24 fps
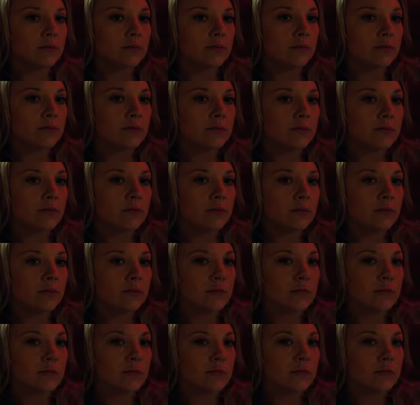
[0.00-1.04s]

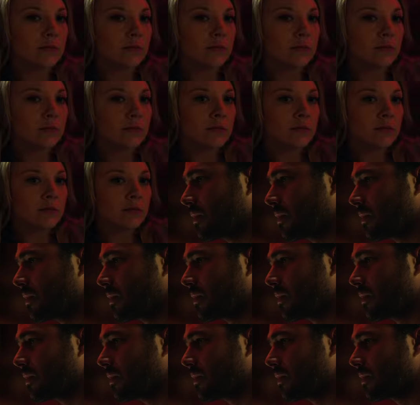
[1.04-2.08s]

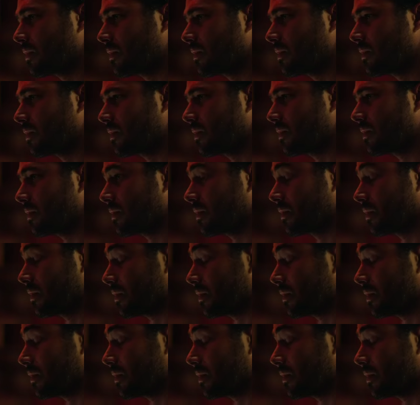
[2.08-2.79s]
Nobody speaks.